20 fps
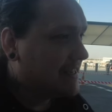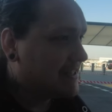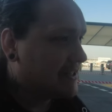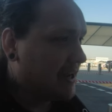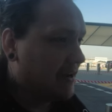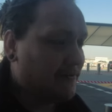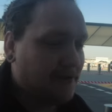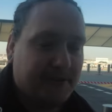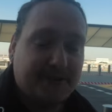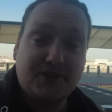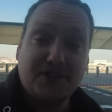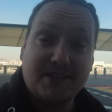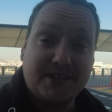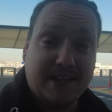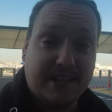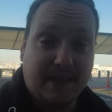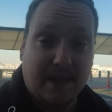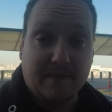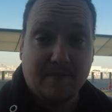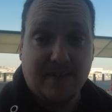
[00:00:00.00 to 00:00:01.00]
So if you're interested
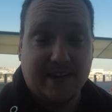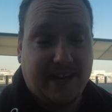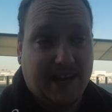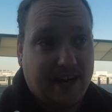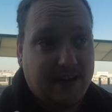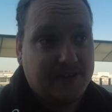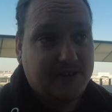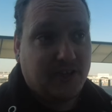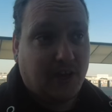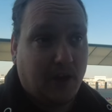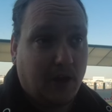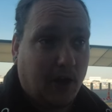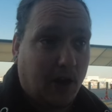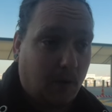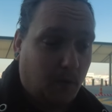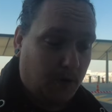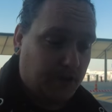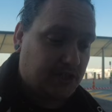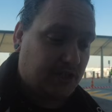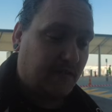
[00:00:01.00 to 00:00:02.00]
in them videos, you can go
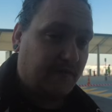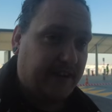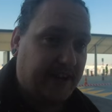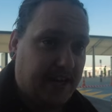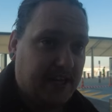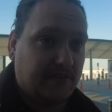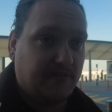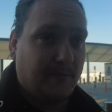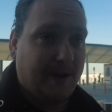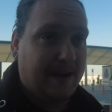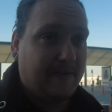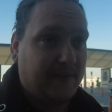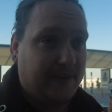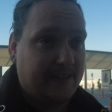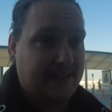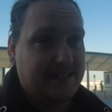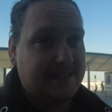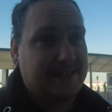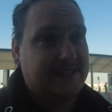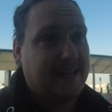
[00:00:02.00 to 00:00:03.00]
and watch our videos from
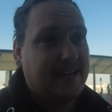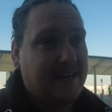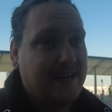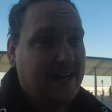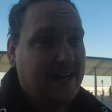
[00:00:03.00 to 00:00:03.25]
Athens.